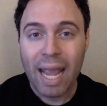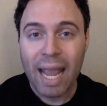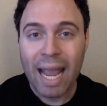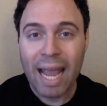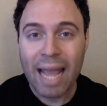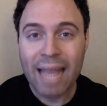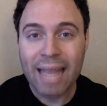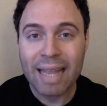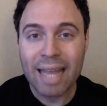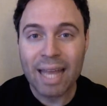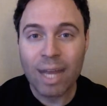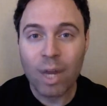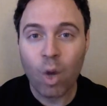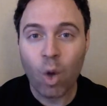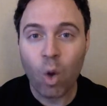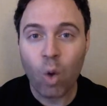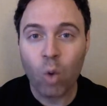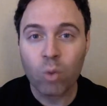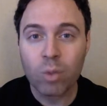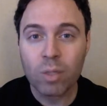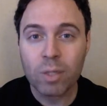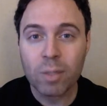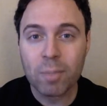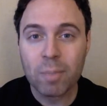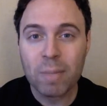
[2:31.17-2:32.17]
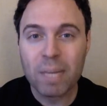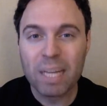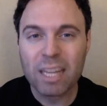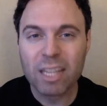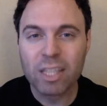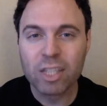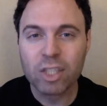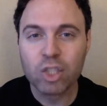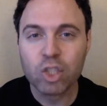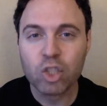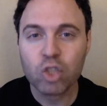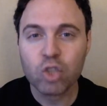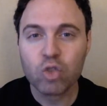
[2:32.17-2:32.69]
and then only pick the
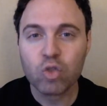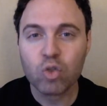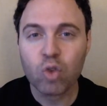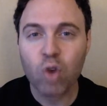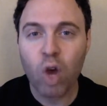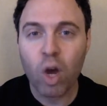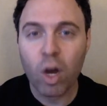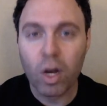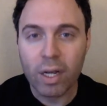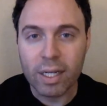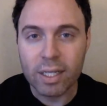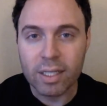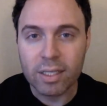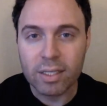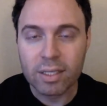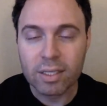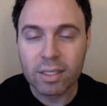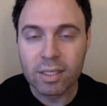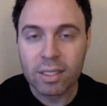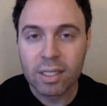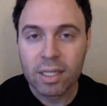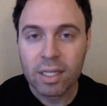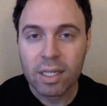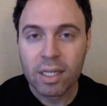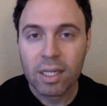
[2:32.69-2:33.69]
strongest,